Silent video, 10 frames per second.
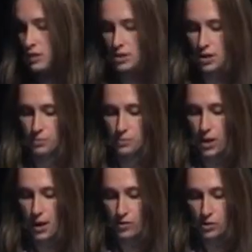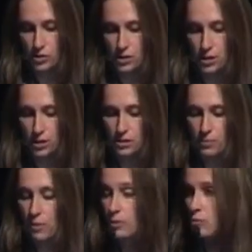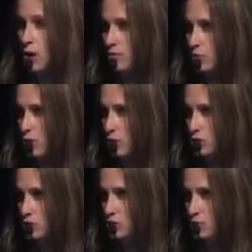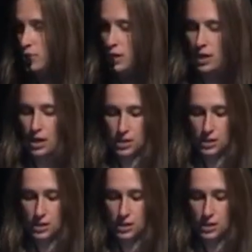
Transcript: these type efforts. It is a public-private partnership in